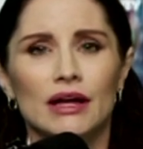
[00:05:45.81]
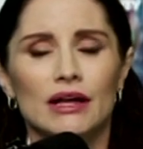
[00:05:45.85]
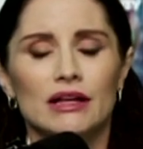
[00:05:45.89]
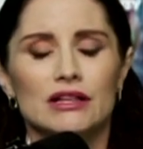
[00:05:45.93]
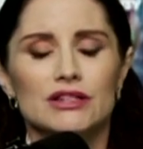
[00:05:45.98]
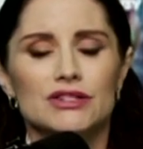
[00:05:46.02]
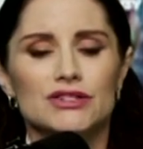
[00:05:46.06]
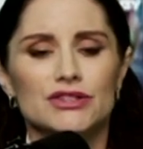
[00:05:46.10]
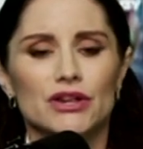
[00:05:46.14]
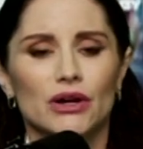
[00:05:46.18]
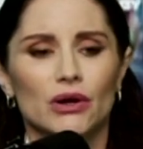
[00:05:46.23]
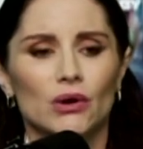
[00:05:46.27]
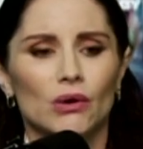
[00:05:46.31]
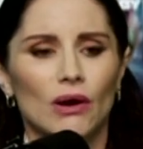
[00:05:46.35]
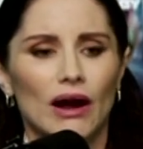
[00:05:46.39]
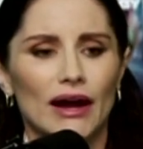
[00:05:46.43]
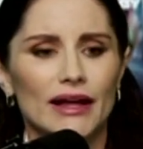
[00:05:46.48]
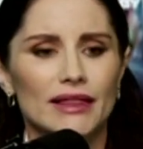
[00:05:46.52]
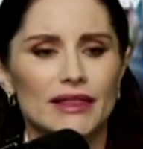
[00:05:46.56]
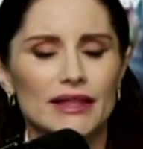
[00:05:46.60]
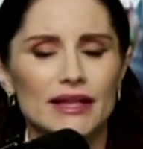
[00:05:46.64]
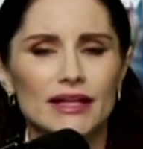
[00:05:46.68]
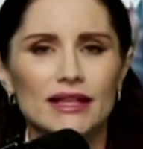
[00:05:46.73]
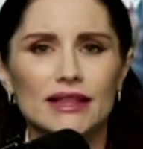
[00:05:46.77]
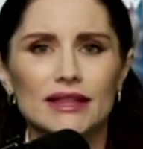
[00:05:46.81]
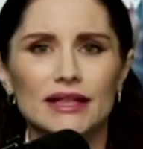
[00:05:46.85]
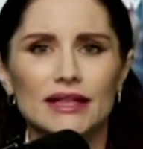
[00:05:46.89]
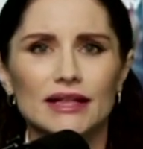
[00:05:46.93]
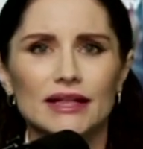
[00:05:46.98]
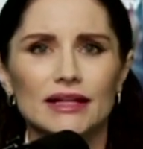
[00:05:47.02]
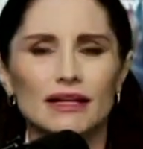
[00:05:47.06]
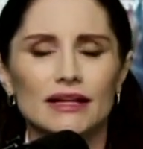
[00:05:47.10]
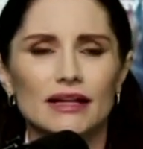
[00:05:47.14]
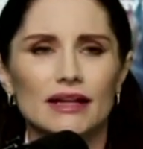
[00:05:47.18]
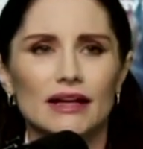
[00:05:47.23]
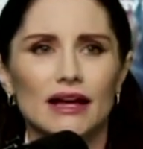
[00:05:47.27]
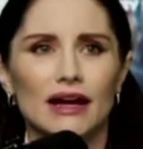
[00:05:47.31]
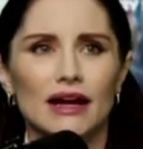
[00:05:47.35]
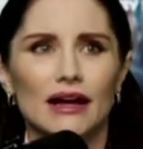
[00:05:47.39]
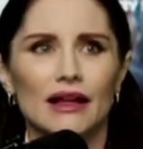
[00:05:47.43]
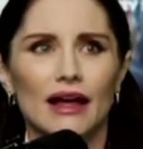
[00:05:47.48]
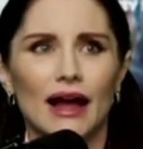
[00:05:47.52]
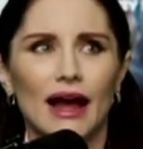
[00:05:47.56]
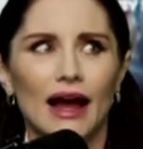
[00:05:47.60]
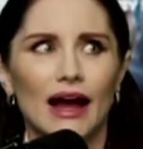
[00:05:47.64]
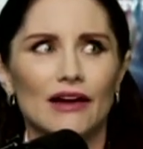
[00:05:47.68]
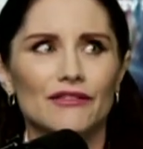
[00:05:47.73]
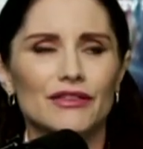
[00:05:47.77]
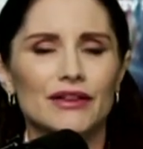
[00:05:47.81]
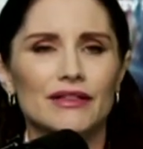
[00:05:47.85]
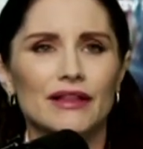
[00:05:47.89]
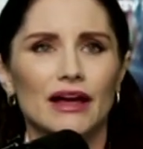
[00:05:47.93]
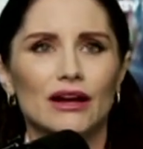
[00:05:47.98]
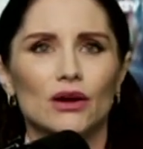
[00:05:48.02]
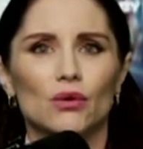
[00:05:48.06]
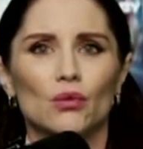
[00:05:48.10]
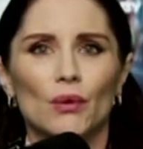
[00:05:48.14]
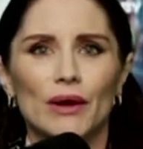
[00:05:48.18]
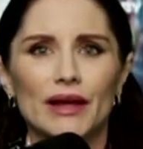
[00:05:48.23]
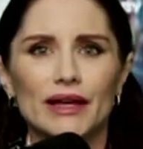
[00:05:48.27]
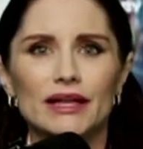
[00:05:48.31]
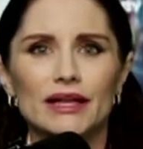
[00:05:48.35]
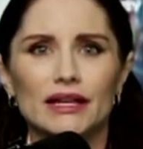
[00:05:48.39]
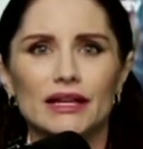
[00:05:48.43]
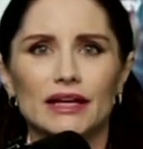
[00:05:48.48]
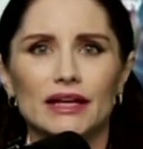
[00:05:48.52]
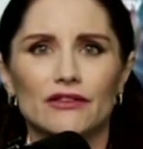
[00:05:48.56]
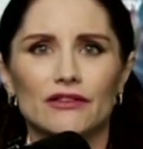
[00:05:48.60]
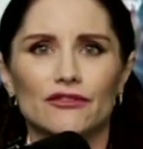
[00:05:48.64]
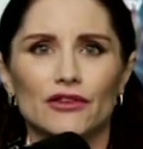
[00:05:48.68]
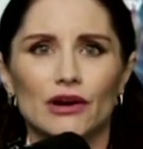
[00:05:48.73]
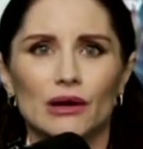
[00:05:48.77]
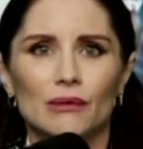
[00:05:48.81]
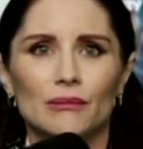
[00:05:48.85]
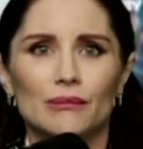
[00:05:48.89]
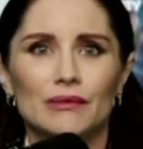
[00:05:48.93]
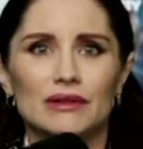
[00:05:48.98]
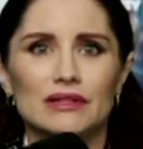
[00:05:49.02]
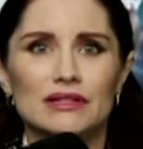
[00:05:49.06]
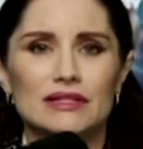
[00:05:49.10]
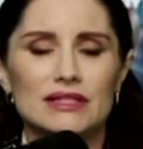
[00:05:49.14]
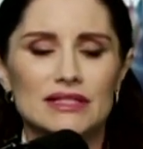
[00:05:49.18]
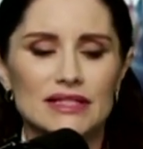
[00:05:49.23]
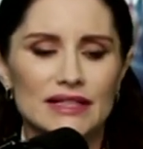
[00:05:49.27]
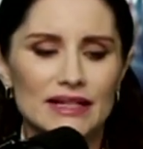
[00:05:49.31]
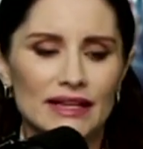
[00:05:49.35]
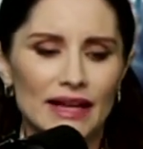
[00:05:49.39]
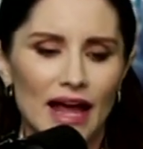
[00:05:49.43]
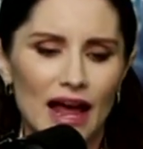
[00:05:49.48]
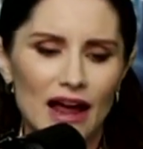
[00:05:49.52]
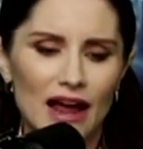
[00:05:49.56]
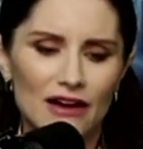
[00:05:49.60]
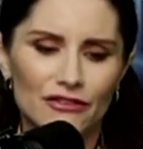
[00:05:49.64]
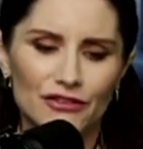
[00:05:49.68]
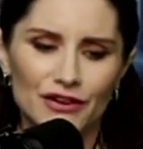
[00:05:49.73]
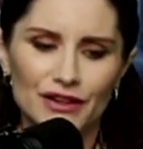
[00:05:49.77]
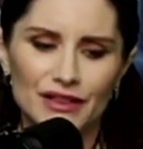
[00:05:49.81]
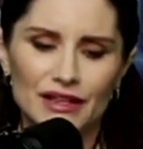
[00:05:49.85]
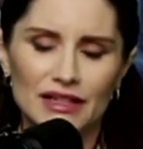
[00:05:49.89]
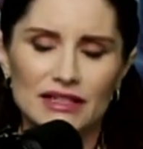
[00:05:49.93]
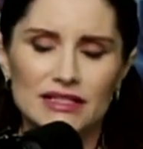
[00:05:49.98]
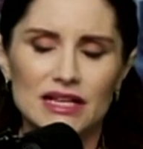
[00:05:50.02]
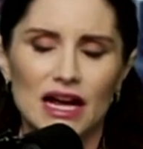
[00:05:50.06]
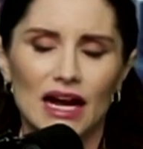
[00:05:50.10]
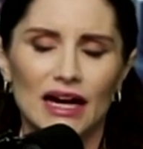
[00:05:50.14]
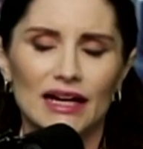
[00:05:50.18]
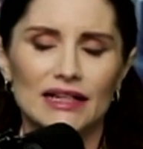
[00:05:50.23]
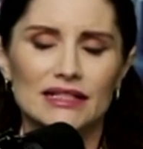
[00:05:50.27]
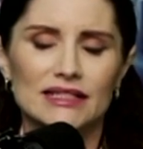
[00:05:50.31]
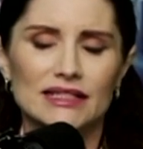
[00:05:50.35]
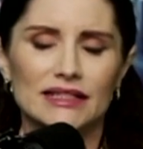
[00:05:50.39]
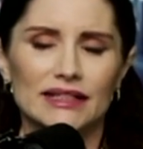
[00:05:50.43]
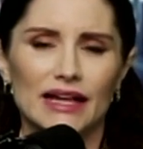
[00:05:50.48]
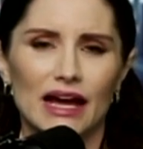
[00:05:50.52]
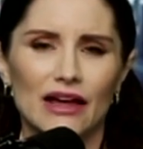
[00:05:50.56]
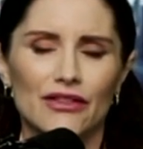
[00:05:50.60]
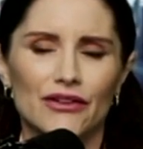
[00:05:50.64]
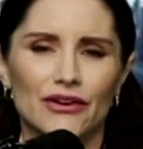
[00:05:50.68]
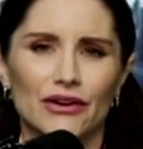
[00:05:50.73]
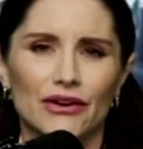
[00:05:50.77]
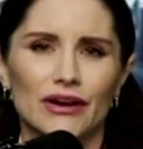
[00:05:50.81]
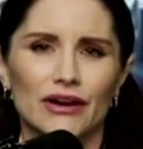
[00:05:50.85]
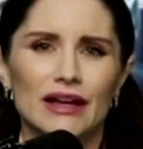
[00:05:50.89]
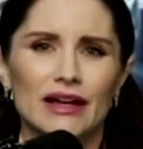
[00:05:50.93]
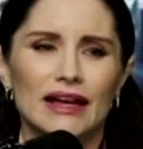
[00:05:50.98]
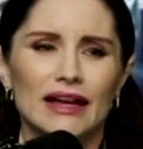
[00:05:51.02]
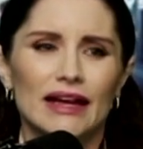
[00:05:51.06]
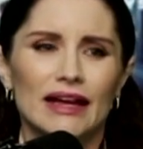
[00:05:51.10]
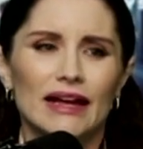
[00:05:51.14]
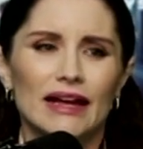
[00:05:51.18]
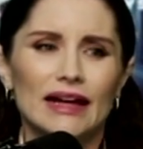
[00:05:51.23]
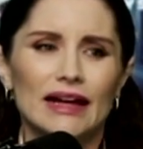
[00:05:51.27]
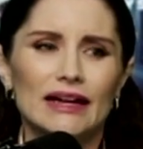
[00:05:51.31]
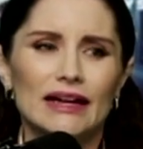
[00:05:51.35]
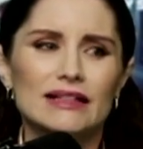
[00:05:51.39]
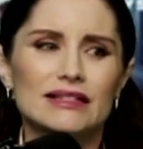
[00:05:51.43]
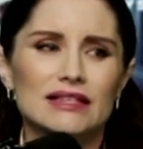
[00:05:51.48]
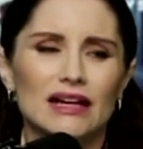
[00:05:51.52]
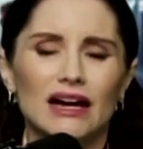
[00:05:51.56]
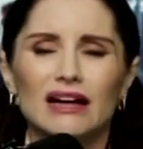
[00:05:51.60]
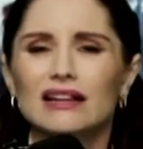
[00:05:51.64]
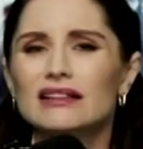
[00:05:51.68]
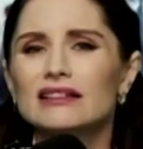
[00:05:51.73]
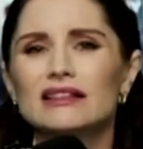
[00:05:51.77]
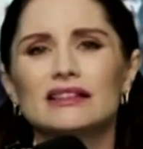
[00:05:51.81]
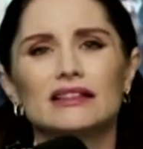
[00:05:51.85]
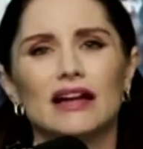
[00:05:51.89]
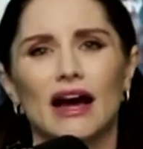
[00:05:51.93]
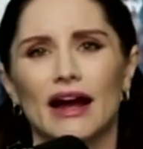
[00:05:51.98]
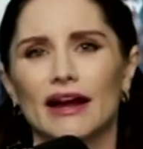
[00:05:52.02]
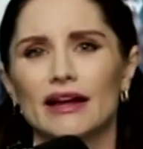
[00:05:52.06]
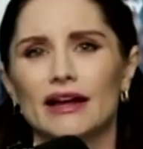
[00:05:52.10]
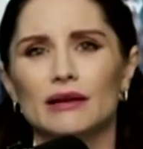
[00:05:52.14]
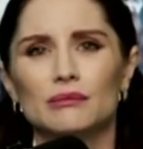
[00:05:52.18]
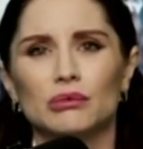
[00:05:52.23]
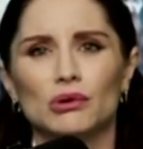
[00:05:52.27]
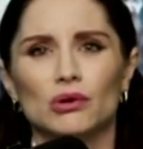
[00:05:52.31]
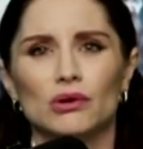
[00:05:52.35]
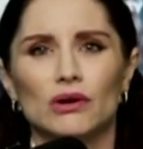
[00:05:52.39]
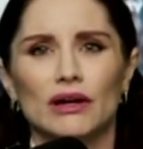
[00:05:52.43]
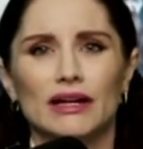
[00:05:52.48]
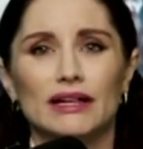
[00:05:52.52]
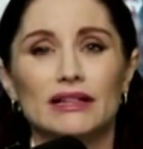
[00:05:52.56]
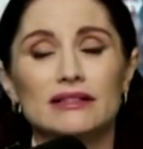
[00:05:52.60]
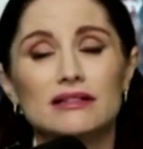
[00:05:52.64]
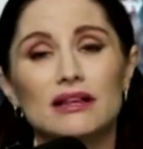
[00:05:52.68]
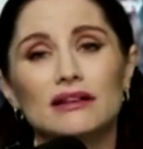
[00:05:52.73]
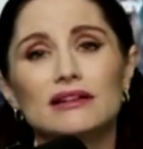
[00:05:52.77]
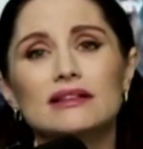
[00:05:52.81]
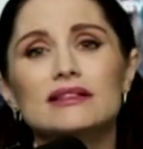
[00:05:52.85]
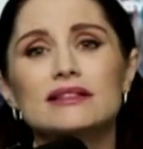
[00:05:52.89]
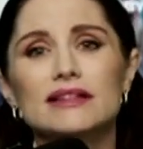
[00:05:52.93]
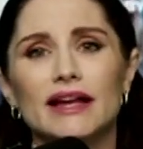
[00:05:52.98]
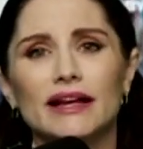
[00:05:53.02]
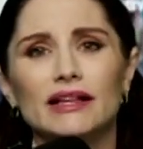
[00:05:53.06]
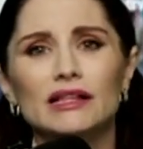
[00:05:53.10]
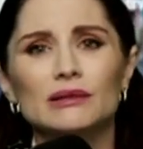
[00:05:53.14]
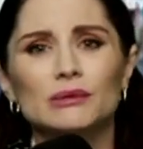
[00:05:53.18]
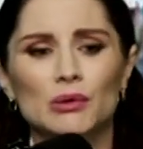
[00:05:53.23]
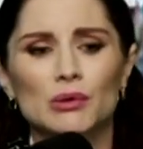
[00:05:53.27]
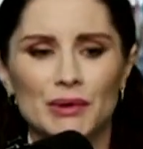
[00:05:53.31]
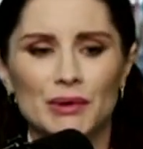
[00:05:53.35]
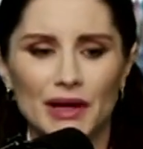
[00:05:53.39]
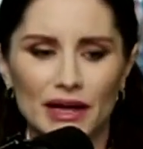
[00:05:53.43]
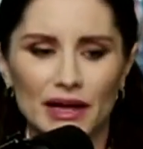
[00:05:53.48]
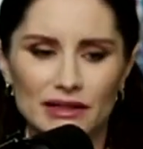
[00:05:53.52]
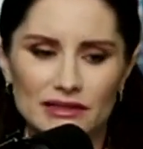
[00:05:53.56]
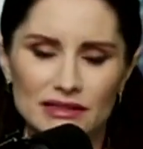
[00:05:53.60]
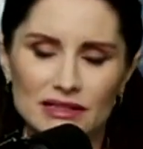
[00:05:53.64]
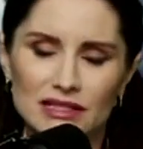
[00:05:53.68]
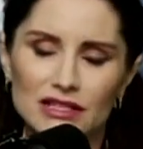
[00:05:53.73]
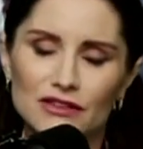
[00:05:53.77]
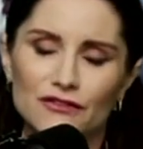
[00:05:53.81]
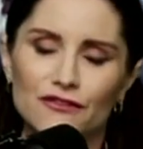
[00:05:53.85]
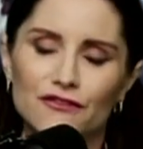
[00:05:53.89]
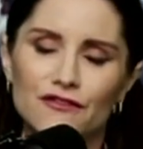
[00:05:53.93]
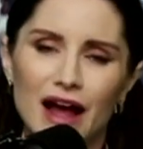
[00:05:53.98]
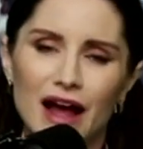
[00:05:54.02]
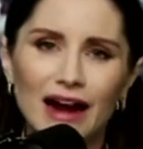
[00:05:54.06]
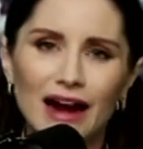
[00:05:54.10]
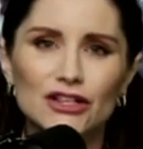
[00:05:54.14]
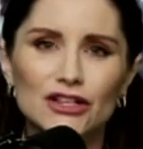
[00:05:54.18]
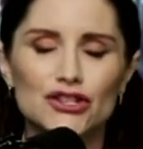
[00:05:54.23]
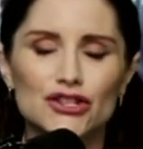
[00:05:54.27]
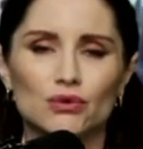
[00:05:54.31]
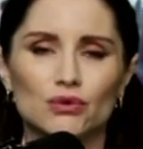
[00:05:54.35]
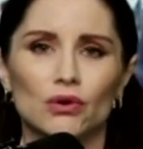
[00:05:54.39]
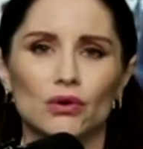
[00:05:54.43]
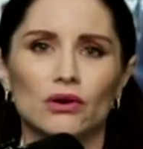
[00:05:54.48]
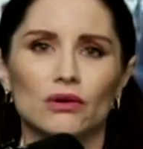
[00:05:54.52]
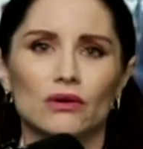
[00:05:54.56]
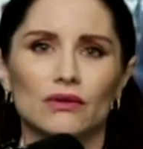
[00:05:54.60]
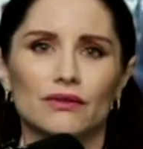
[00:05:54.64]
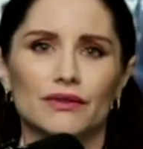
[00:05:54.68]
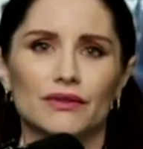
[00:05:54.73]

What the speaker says: So I think that having that awakening from seeing everything tied together, it's undeniable and it's unassailable because it is factual.